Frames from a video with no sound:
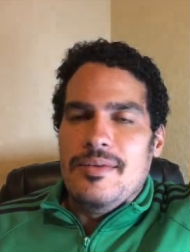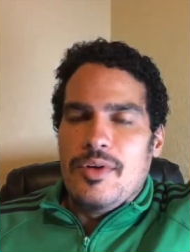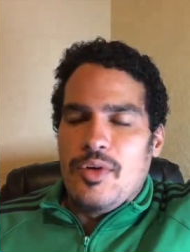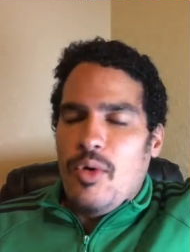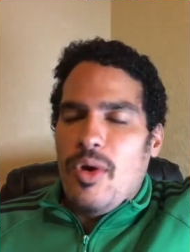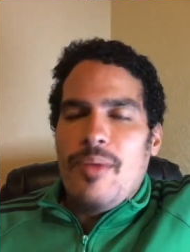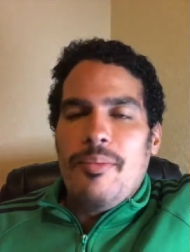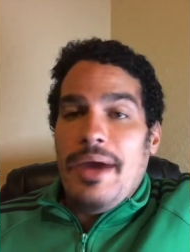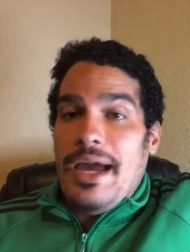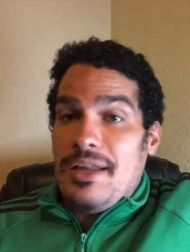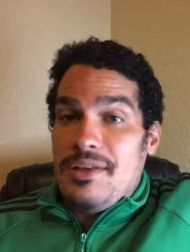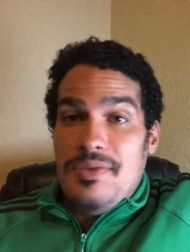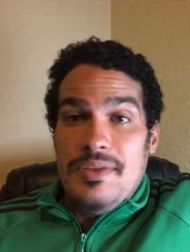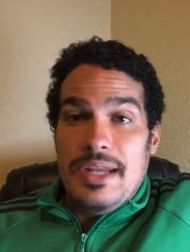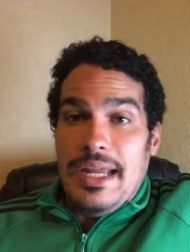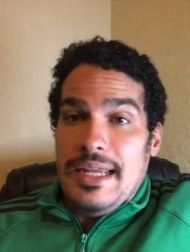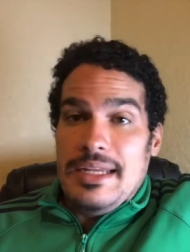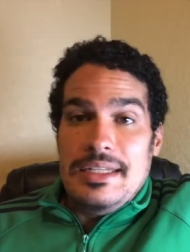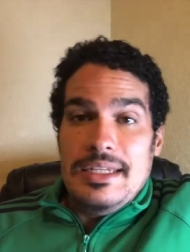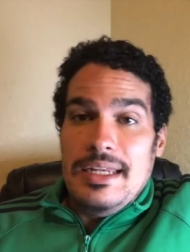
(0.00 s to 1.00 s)
going back to the
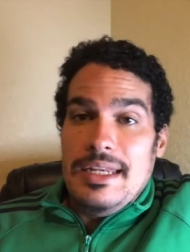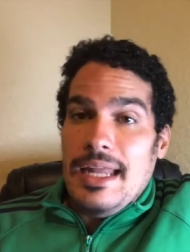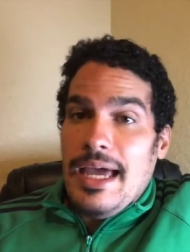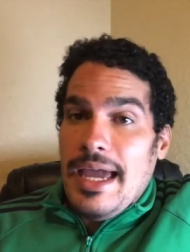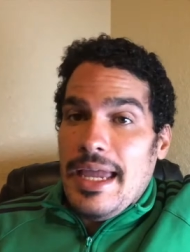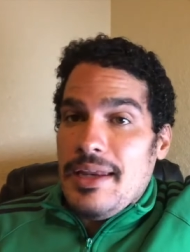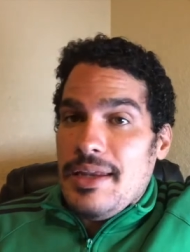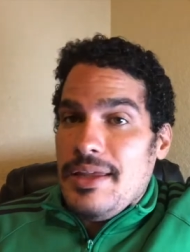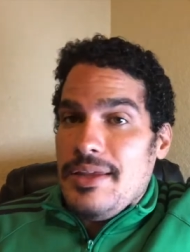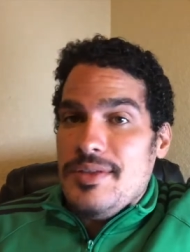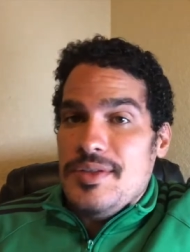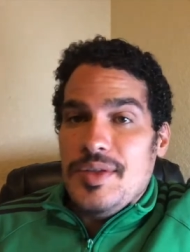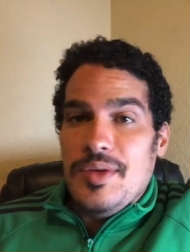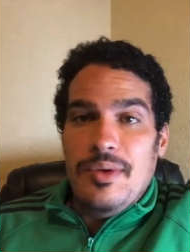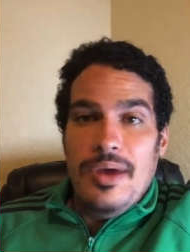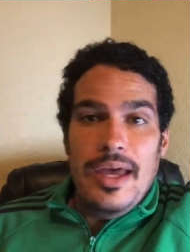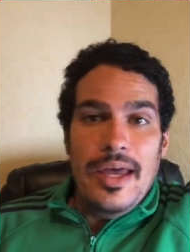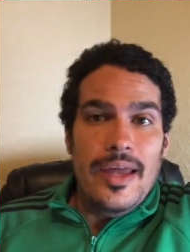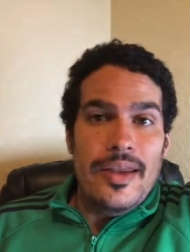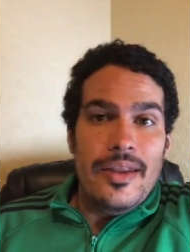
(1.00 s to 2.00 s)
1990s, you
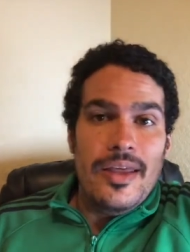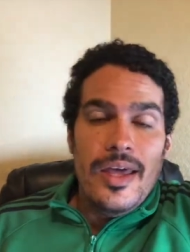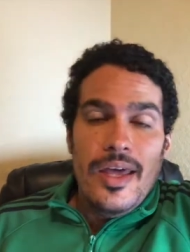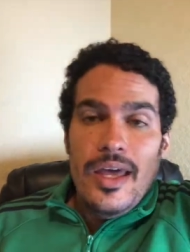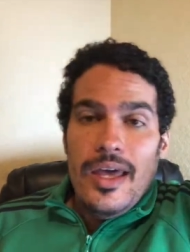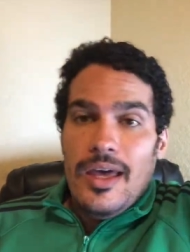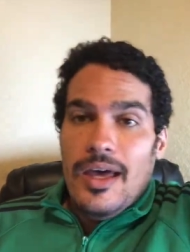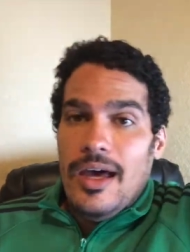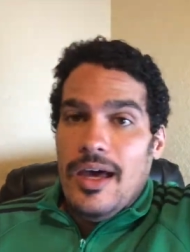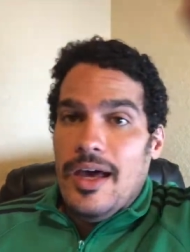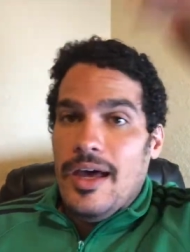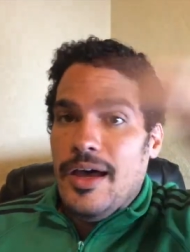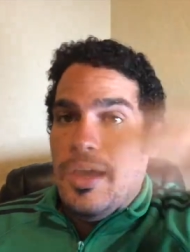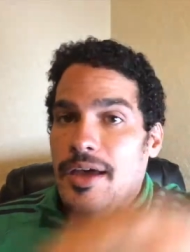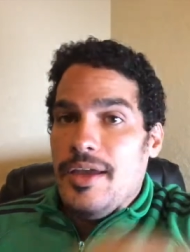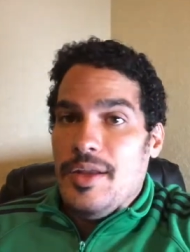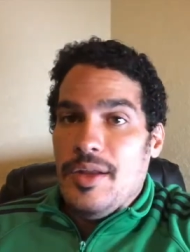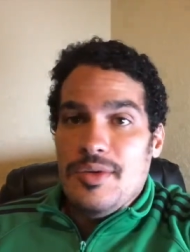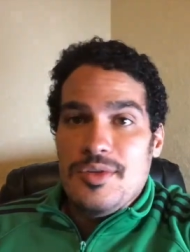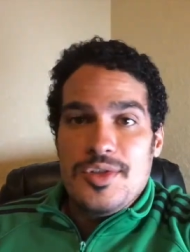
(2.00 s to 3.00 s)
had, uh, you know,